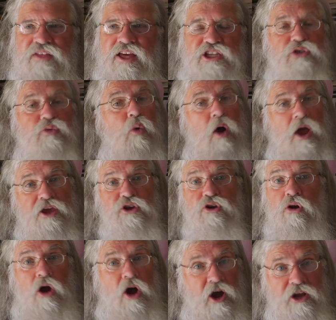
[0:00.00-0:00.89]
That's why
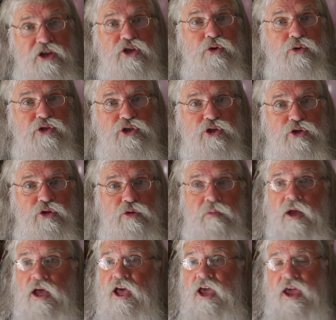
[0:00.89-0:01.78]
you're on
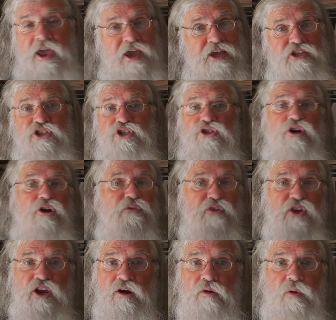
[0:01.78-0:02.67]
YouTube and
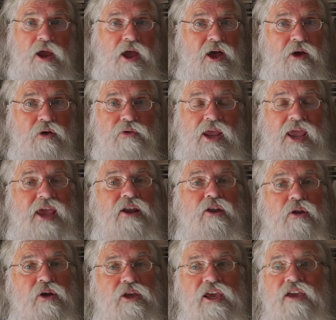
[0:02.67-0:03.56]
surfing around
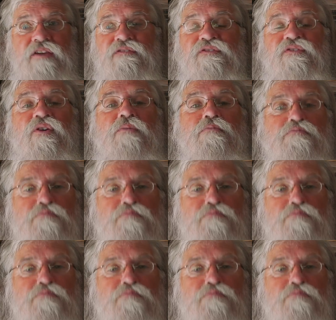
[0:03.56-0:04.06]
and looking for